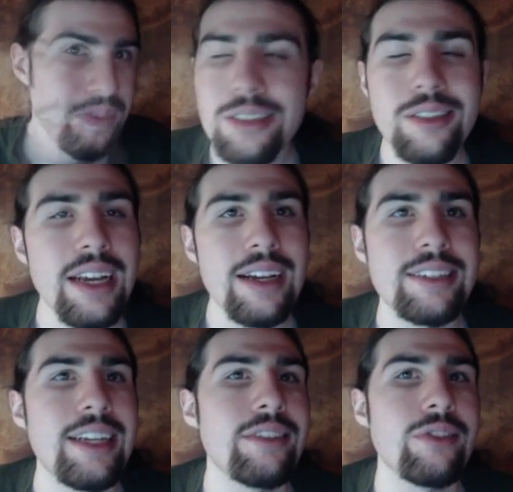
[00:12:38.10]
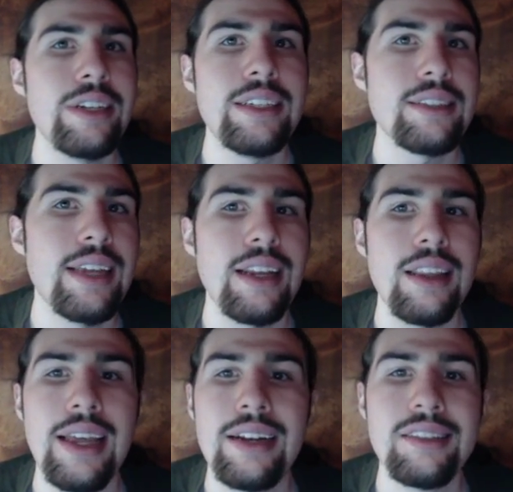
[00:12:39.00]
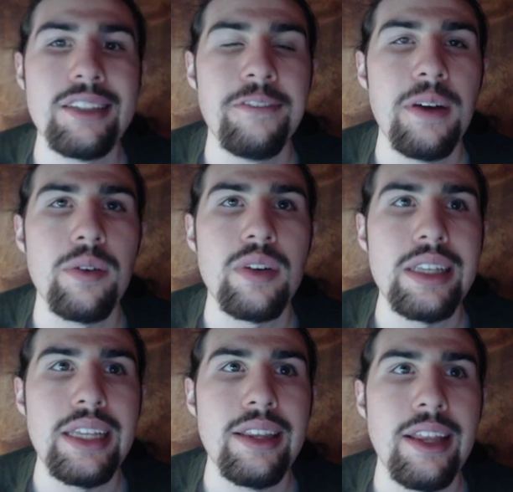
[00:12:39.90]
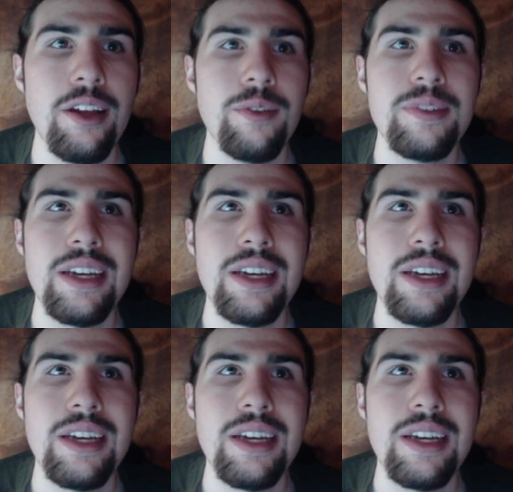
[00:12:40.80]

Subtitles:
So yeah, Gen 3 just had a lot of stuff I really loved.